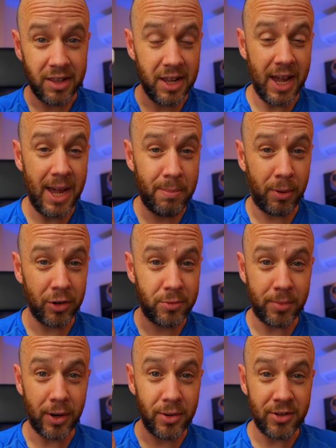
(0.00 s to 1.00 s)
the AirPods
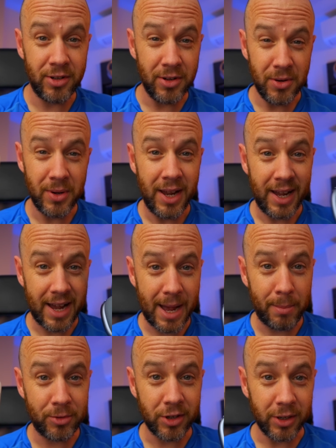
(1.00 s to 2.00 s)
Pro 2
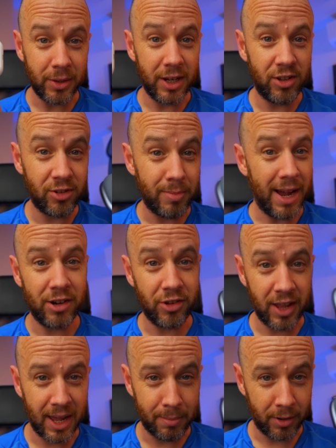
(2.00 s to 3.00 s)
absolutely smash
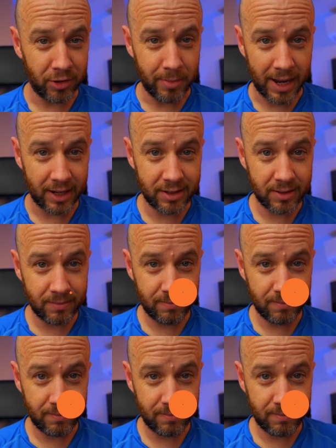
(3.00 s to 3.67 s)
the AirPods Max.